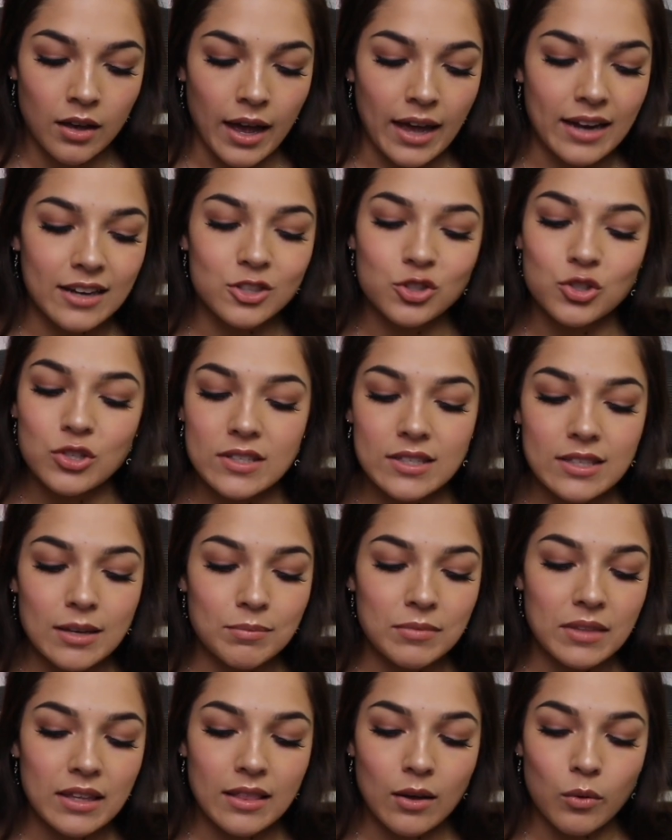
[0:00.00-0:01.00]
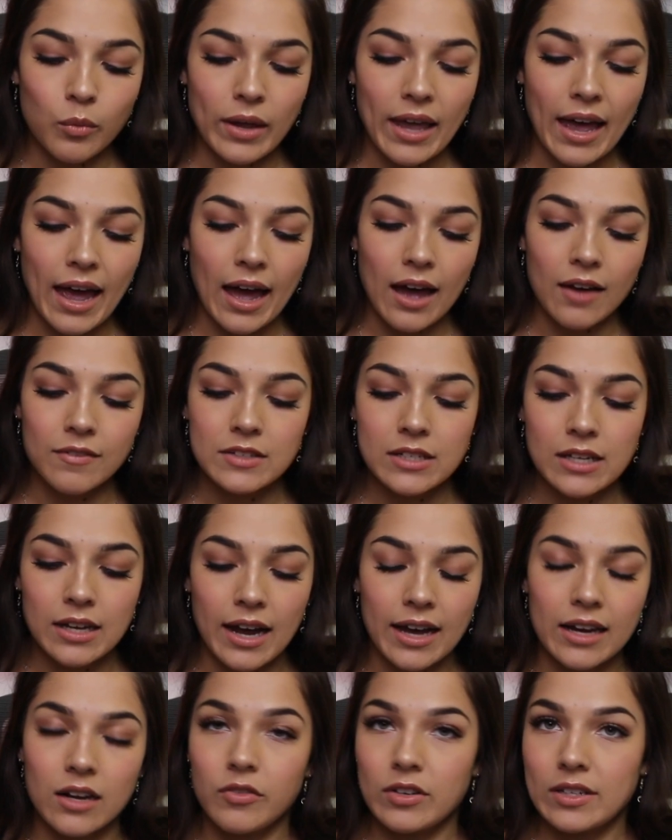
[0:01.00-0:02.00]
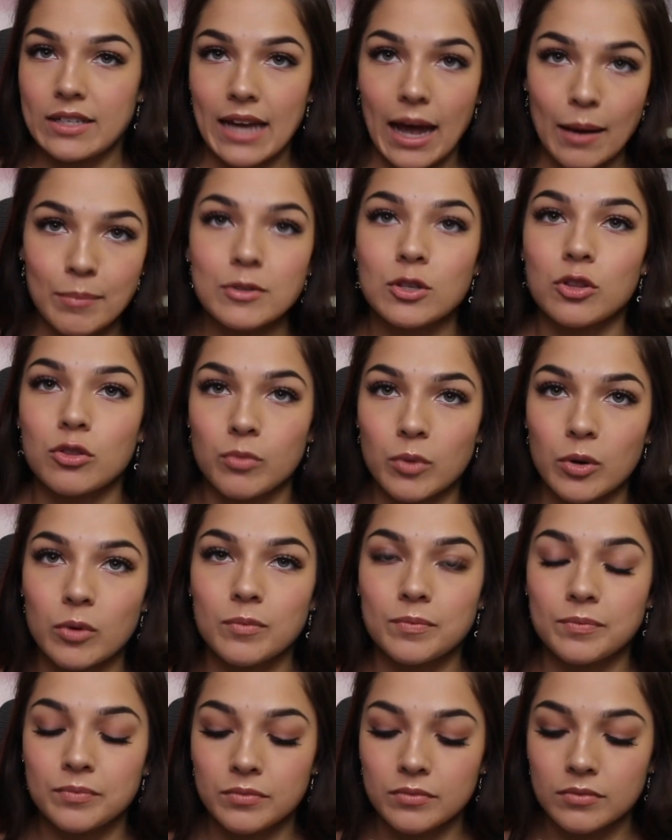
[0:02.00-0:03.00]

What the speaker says: And it's just something that we have to kind of adapt through.